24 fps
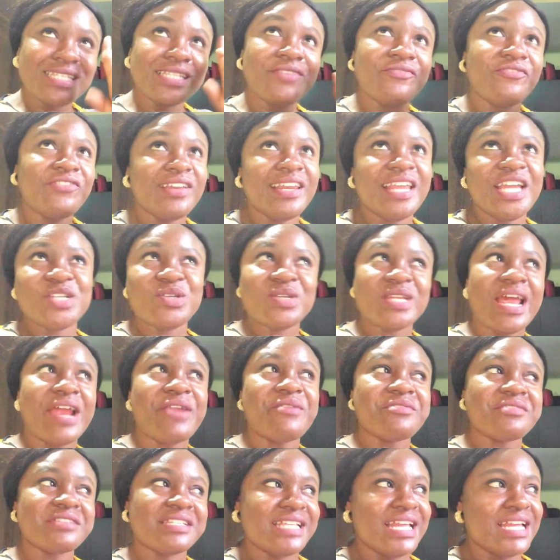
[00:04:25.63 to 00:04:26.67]
In the village, when I
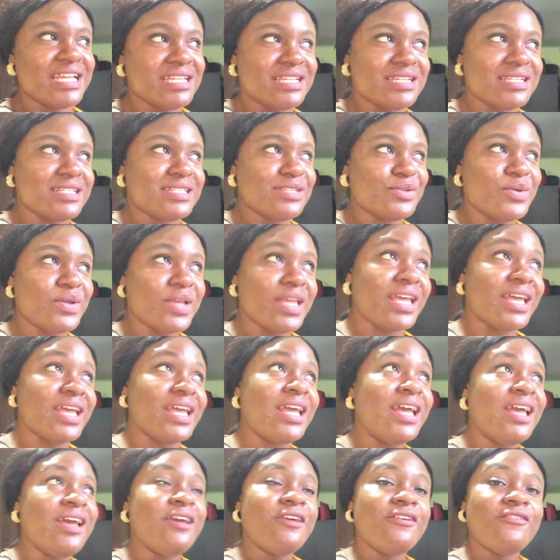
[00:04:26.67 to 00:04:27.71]
roasted it, okay,